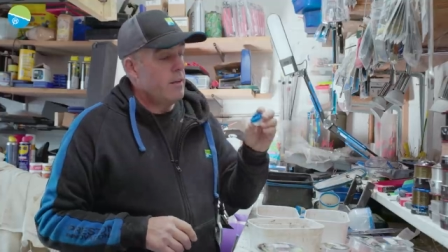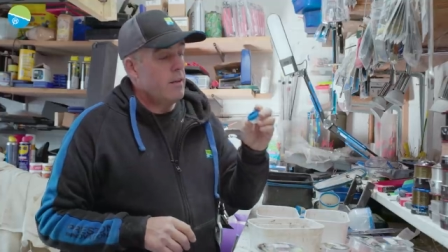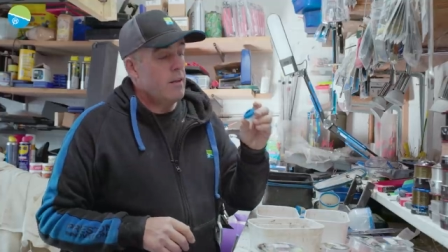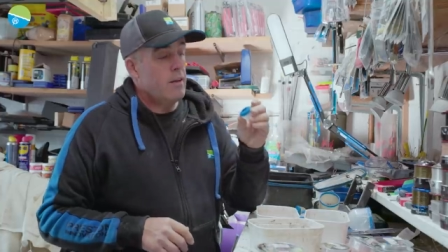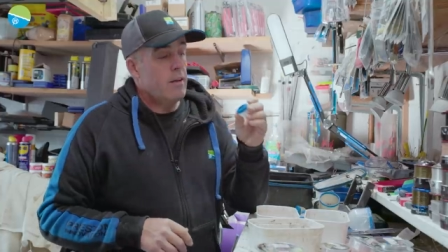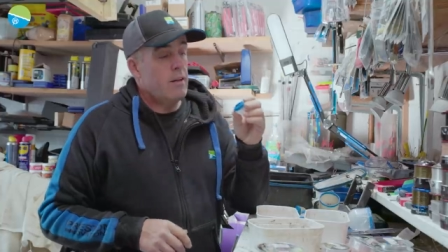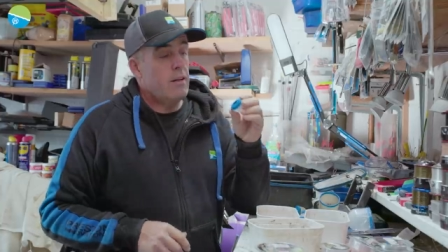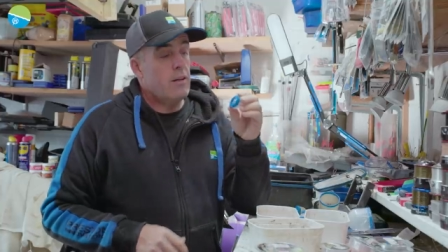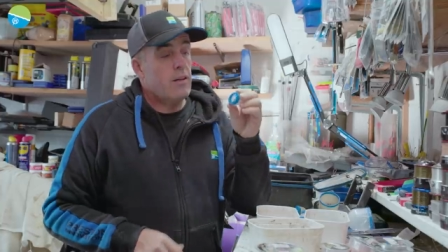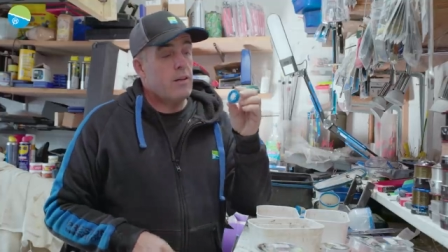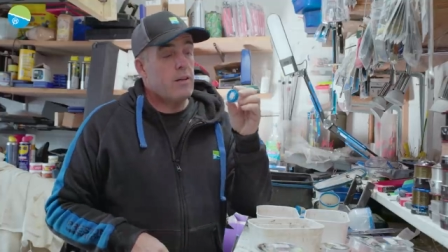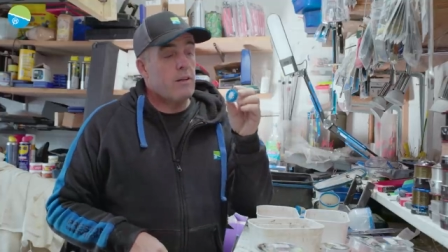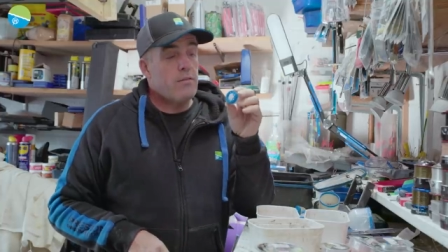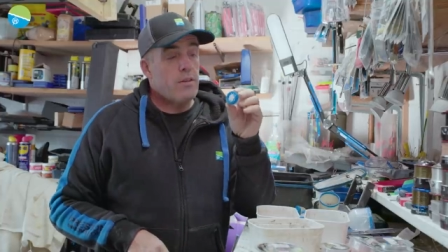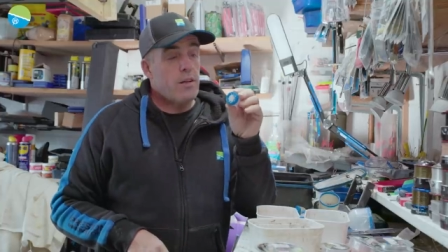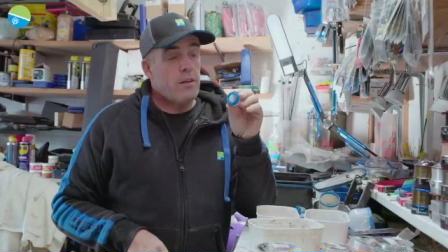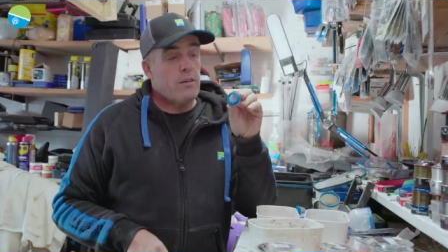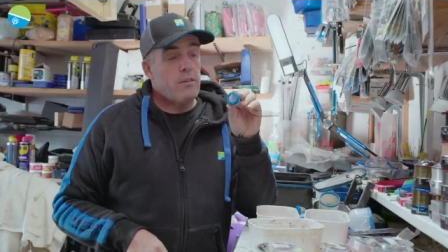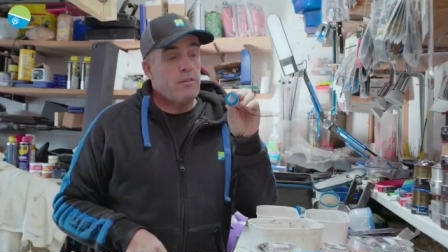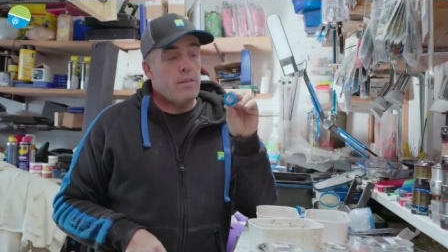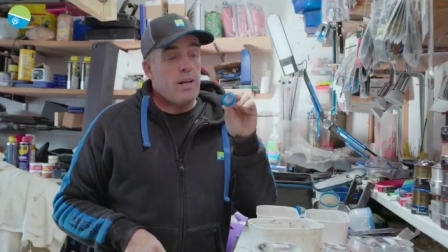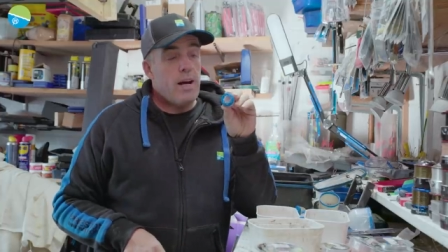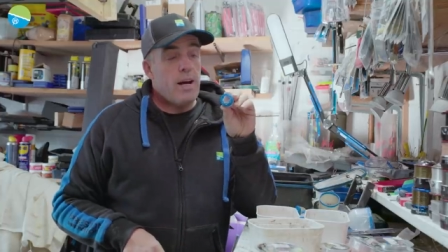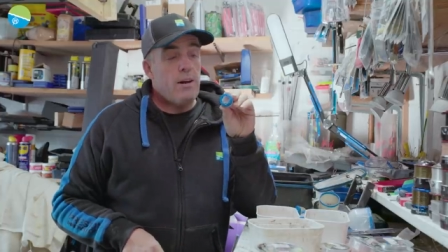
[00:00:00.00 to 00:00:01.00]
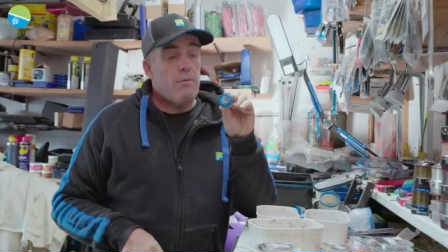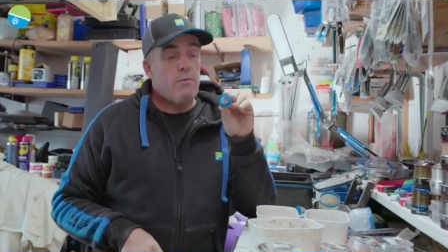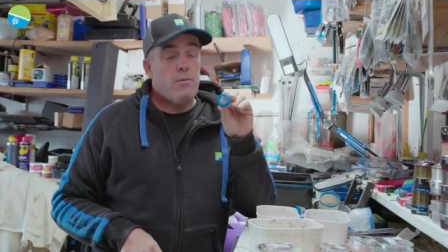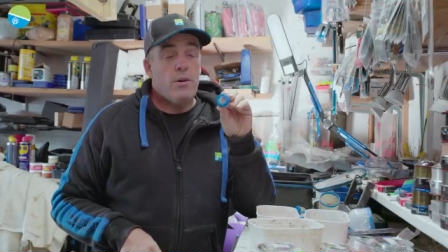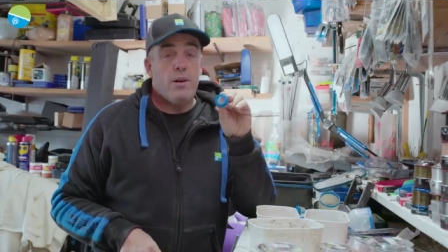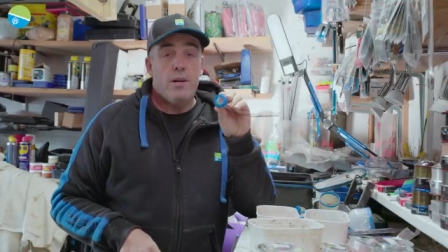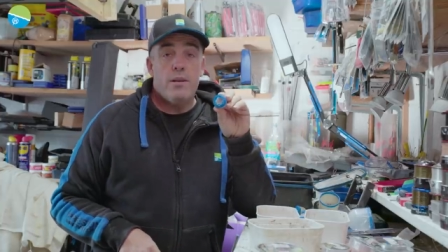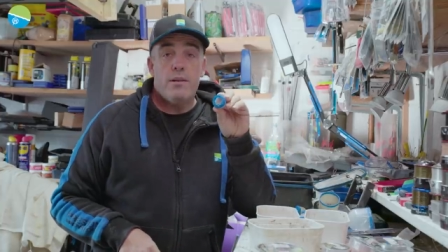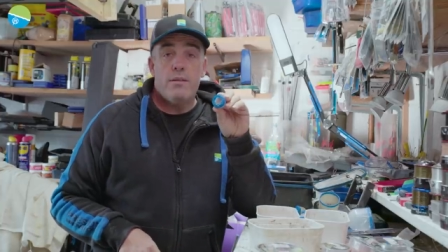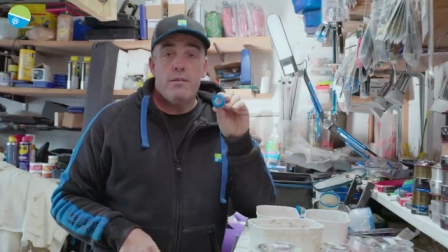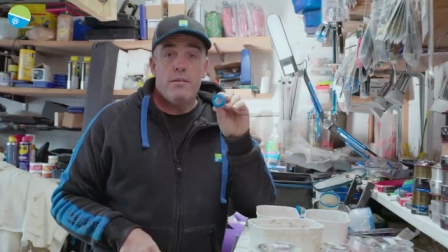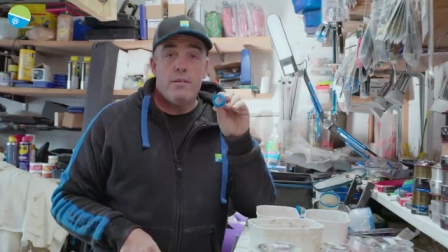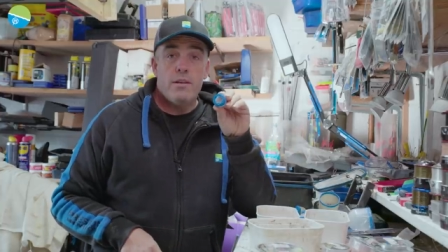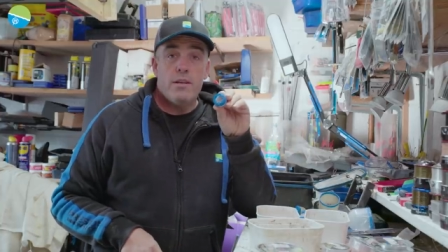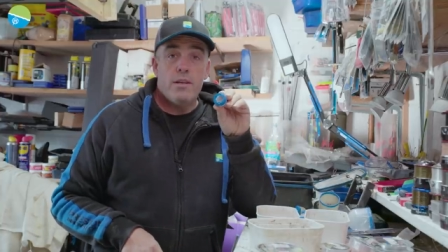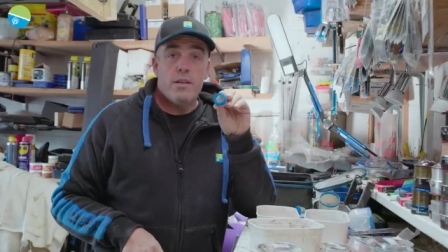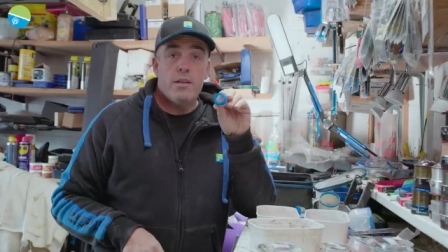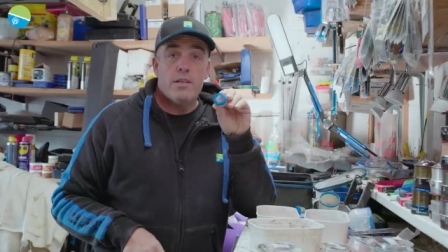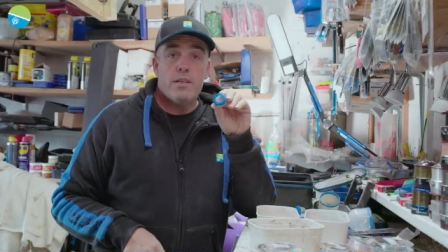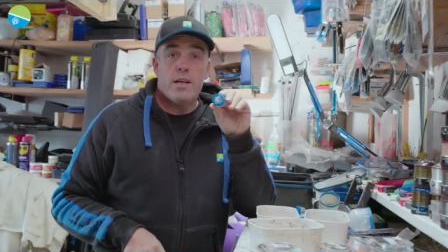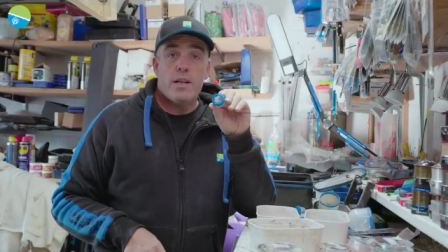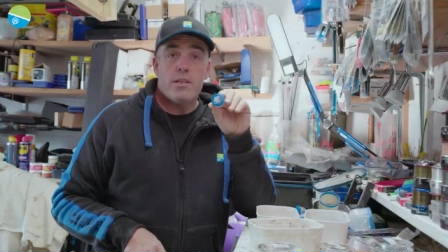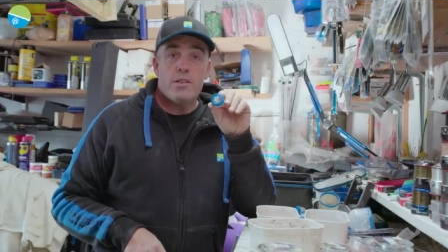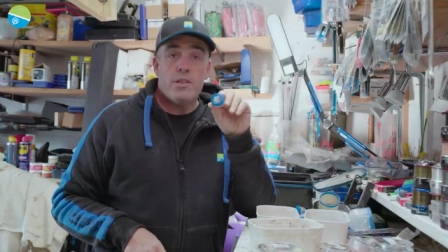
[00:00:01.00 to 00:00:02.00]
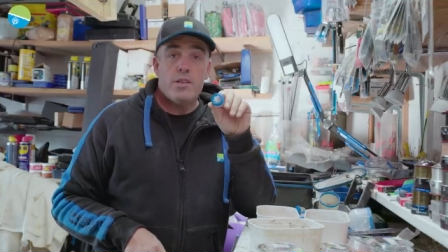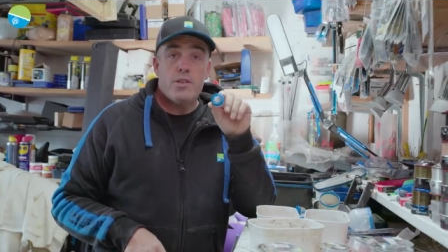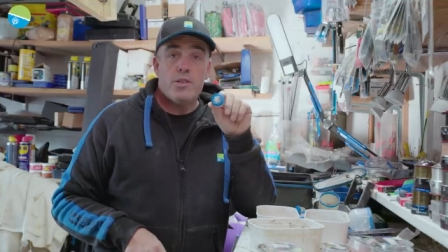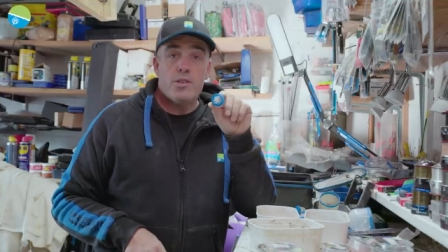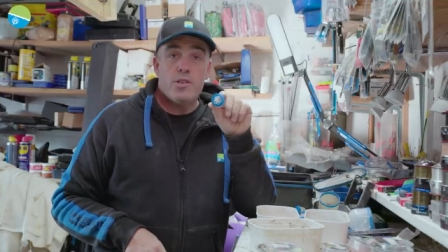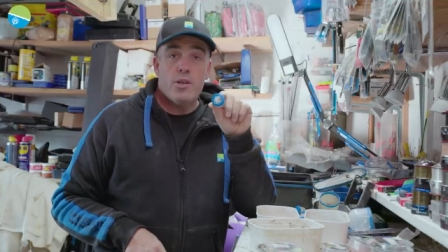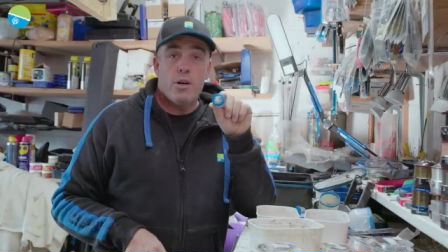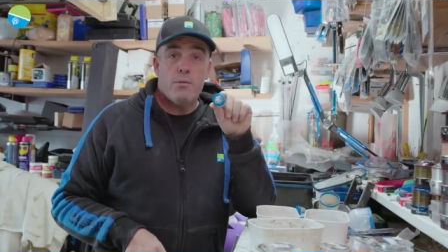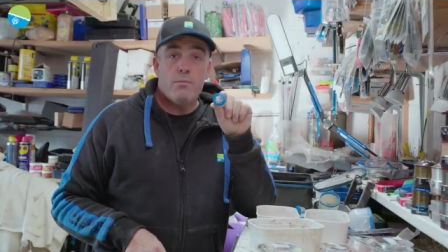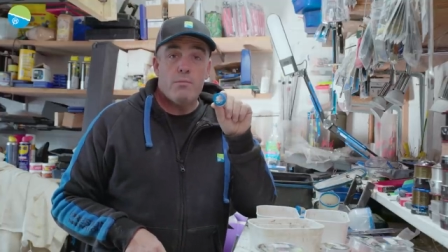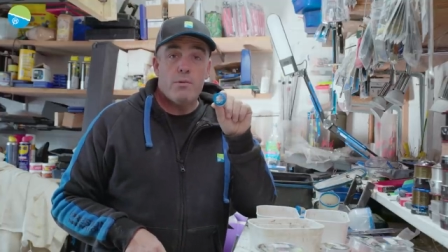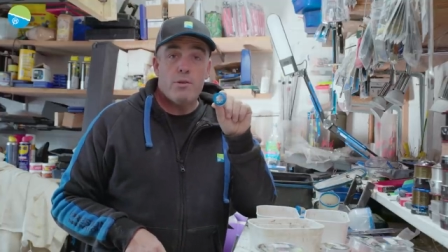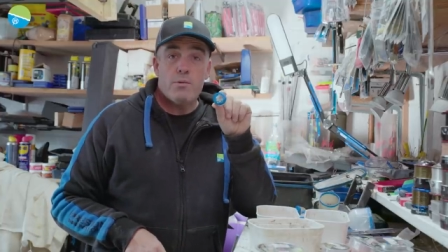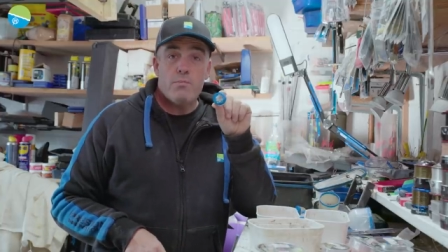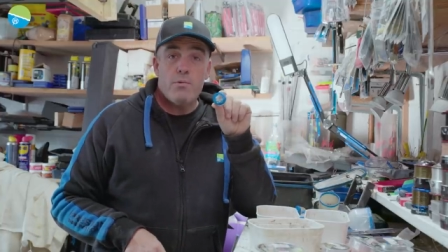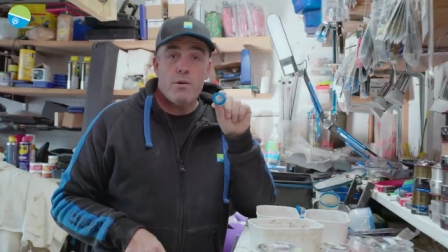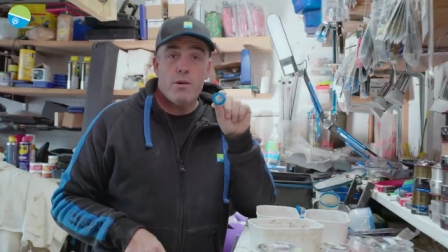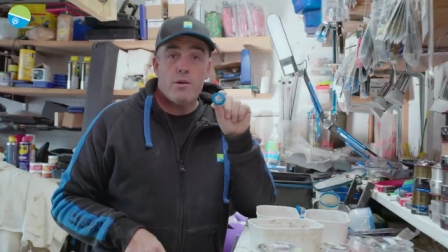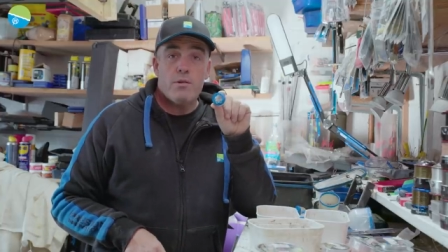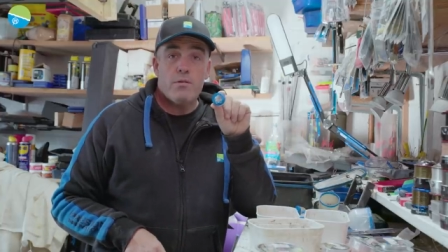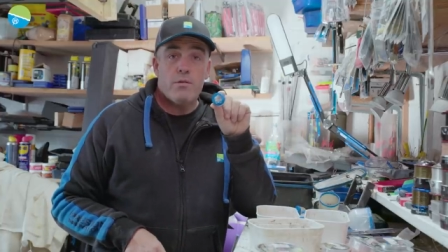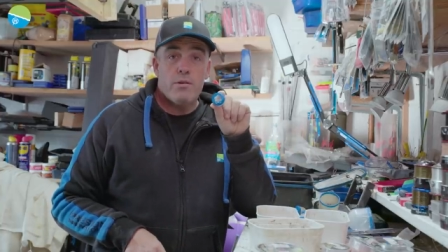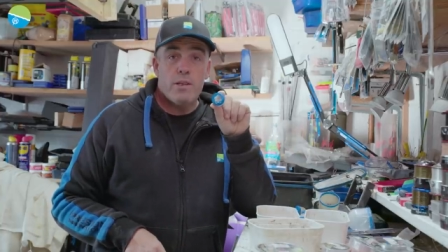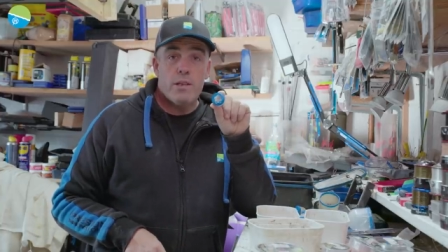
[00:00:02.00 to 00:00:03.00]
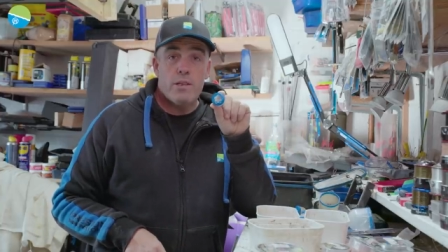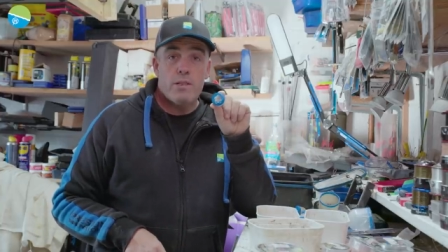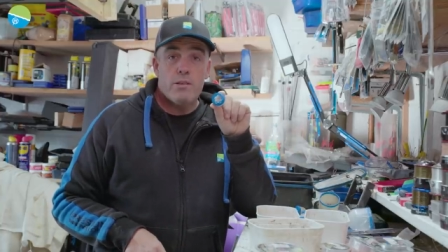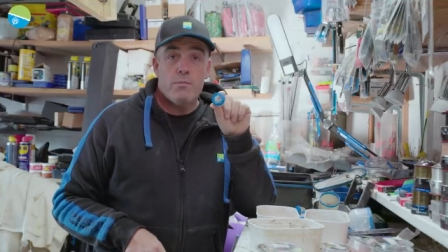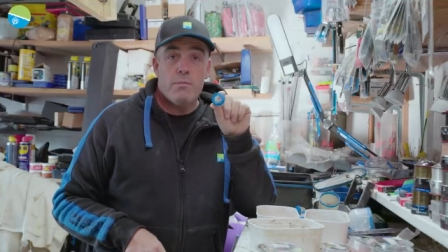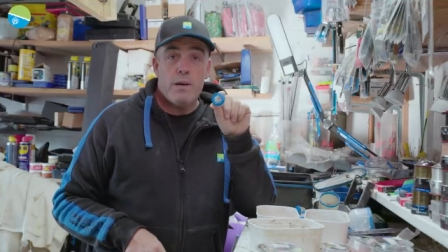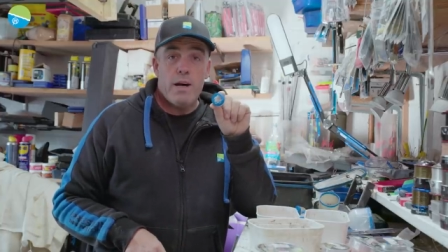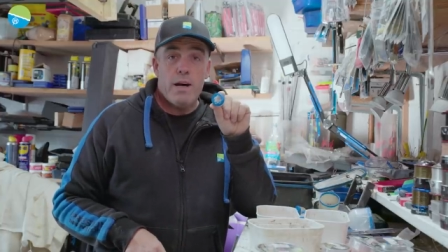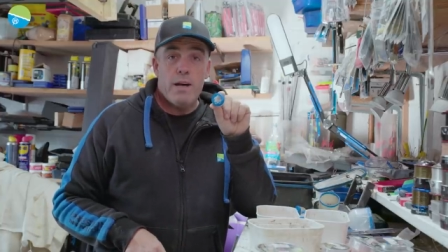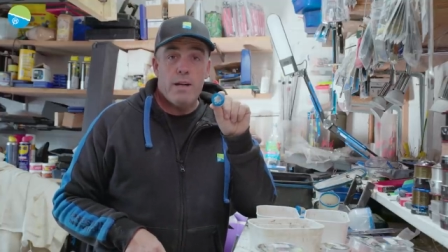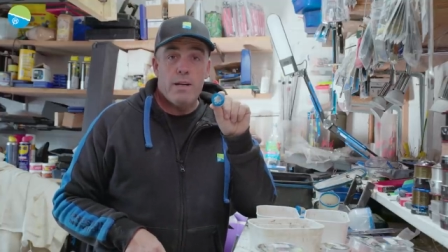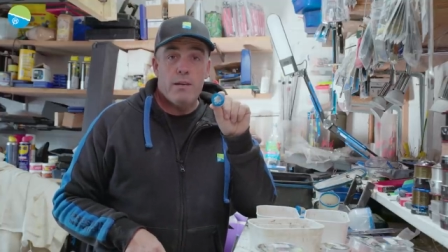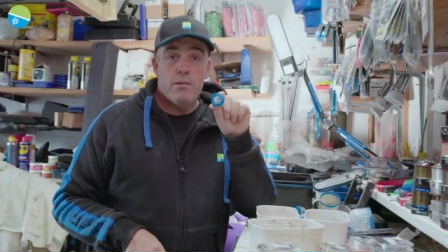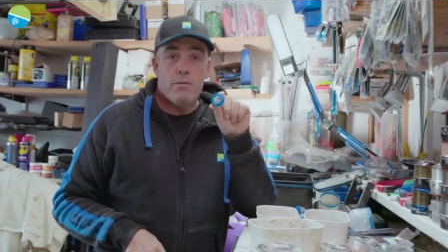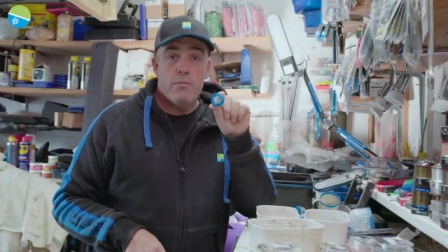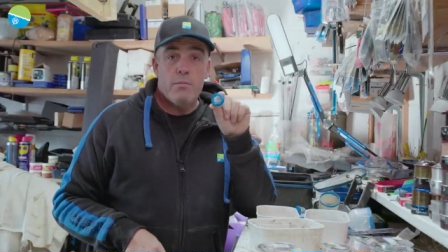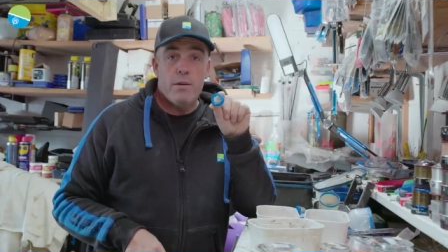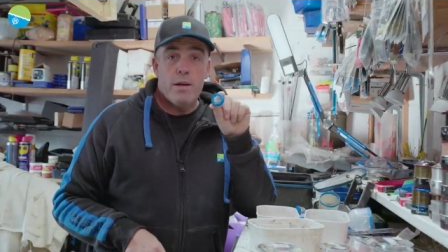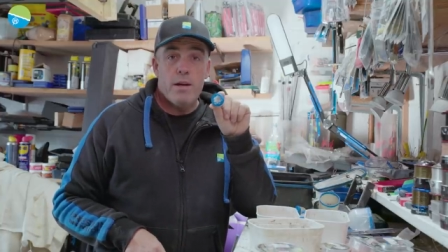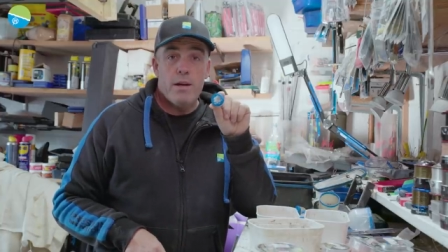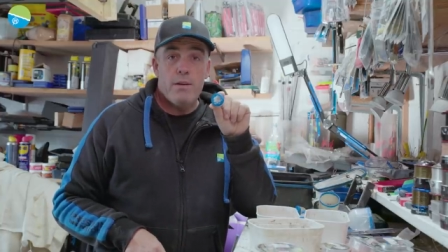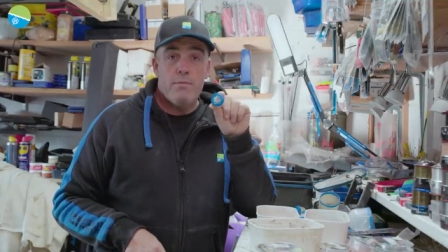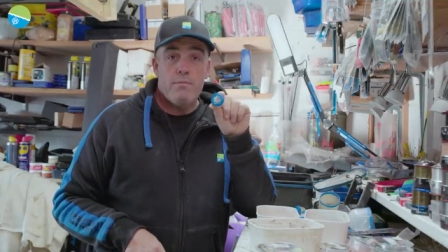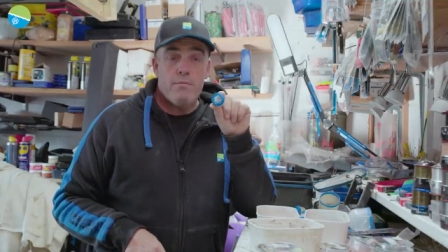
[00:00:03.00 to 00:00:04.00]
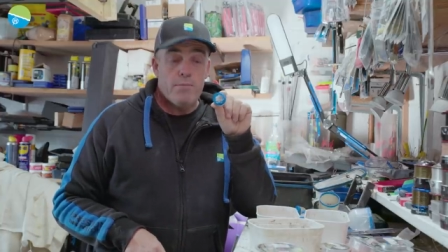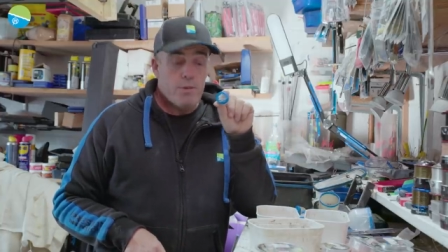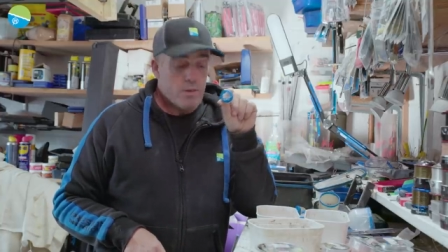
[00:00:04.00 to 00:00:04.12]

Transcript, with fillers: and like I've done on that one, is actually chop the sprinkle lids about a little bit.